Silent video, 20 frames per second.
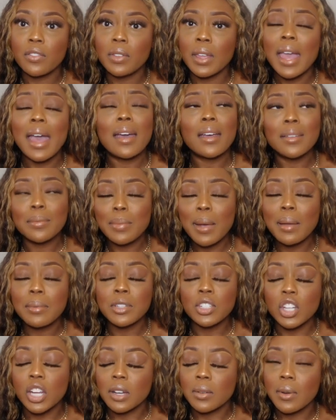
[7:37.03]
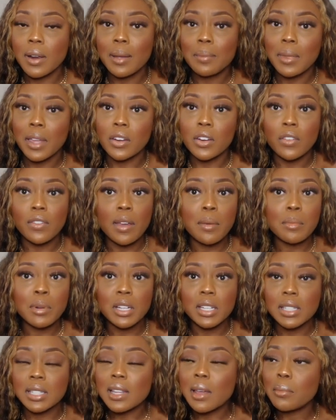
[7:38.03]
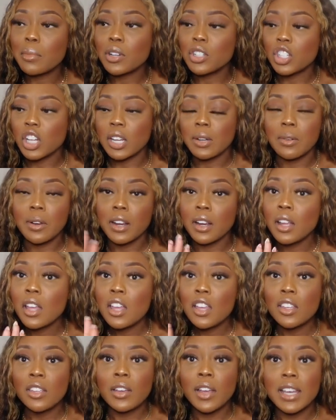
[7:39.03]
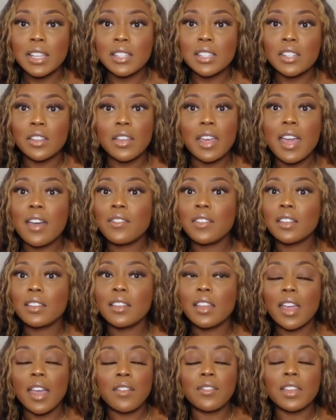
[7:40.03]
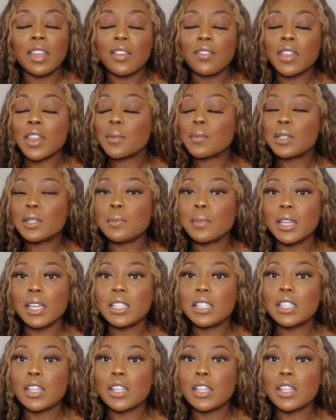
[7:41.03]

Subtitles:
Yeah, probably January. I'm like, November, December, January. You guys still haven't given them to me.